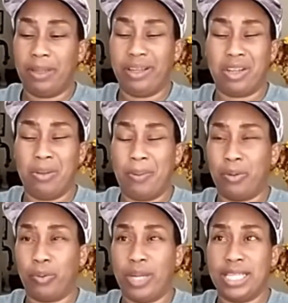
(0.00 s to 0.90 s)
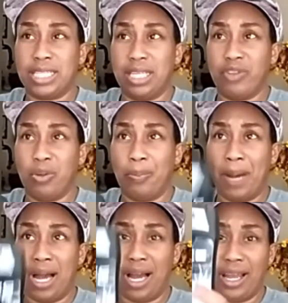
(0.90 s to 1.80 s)
I believe the coupon reads, if you
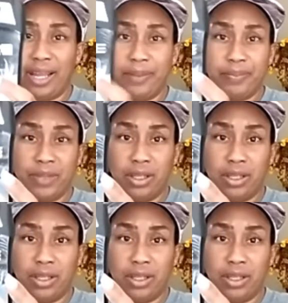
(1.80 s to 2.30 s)
buy